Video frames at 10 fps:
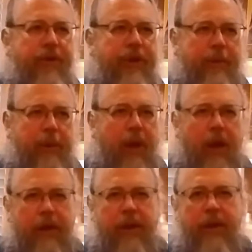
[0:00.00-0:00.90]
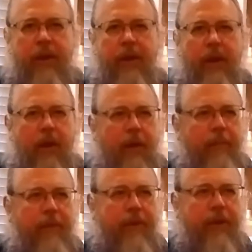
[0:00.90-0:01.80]
city block
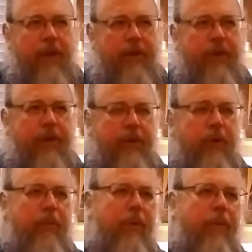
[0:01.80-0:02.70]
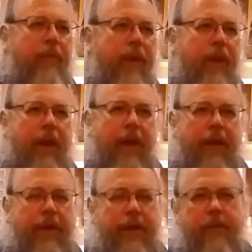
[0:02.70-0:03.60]
um, in Constantinople.
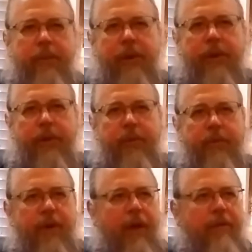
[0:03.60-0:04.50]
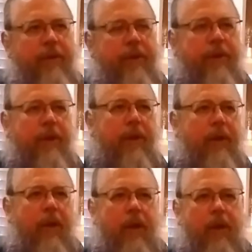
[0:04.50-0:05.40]
And they completely revived it,
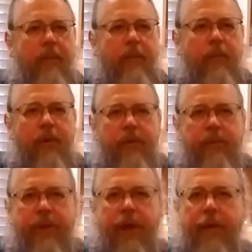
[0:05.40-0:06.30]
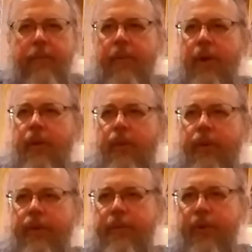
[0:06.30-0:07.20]
um, where it became one
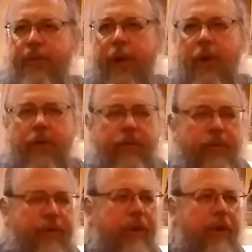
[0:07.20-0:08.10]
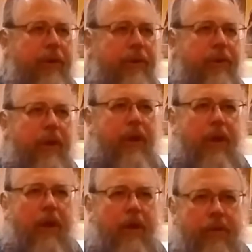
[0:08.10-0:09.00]
of the most powerful centers
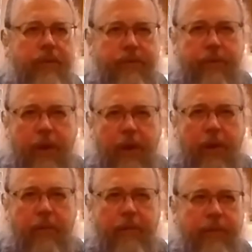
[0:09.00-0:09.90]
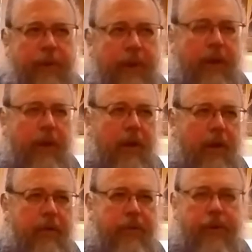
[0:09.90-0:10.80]
of, uh,
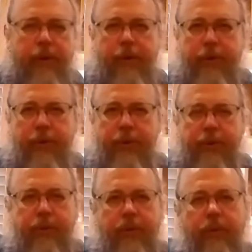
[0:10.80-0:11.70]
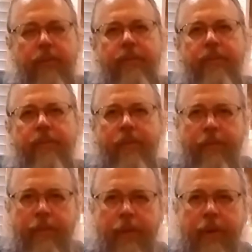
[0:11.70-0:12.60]
uh, for the liturgical
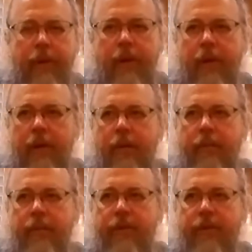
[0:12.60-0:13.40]
um,